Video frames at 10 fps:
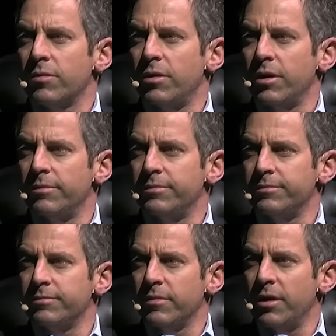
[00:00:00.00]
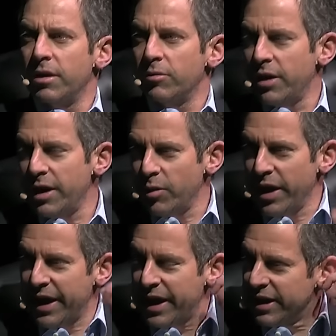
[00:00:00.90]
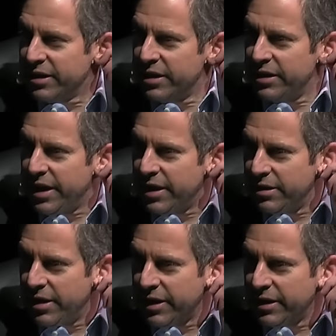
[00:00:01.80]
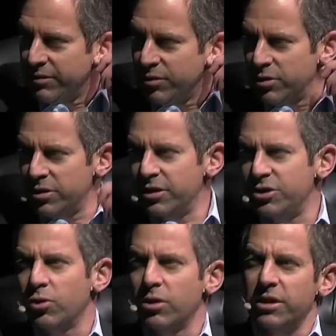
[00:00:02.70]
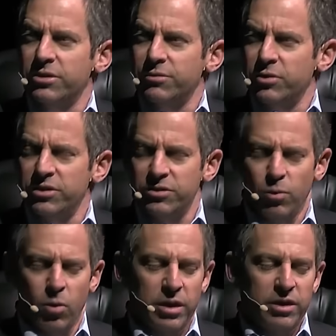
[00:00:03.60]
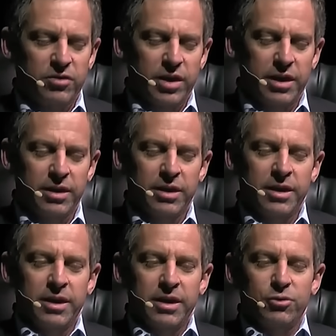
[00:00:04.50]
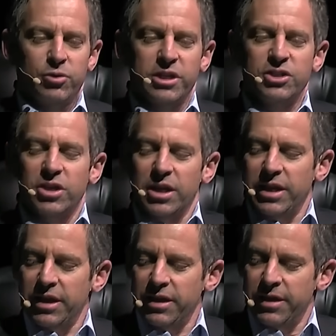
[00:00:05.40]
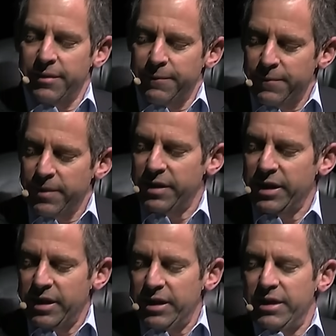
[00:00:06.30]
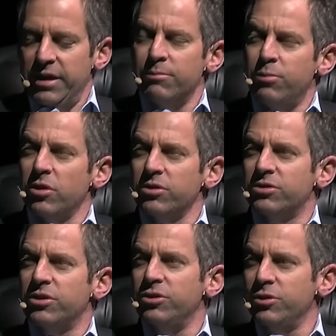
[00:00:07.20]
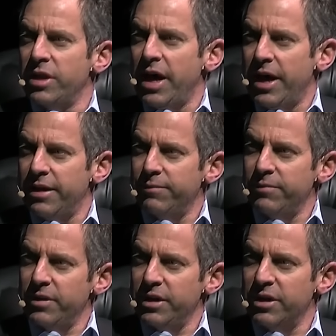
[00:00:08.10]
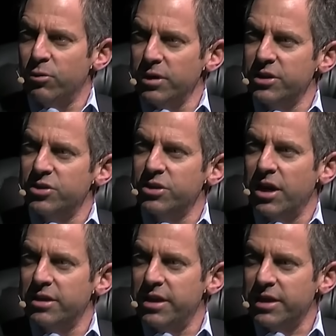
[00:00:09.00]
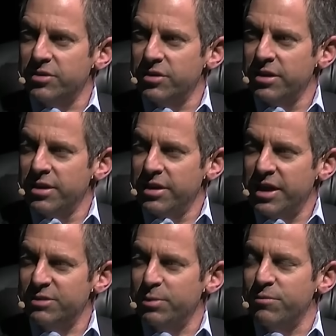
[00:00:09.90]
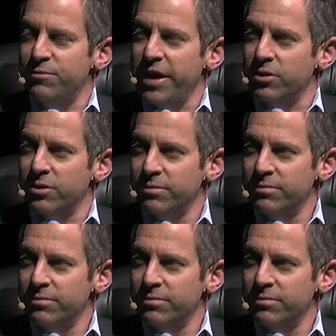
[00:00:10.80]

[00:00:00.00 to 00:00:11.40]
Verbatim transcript: Yeah. Right? So, yeah, well, so I, do you have any I, sense of what yeah, the reason I can give you a, a, short list of reasons. One is that traditionally the impulse to do that in a religious context has been fatal,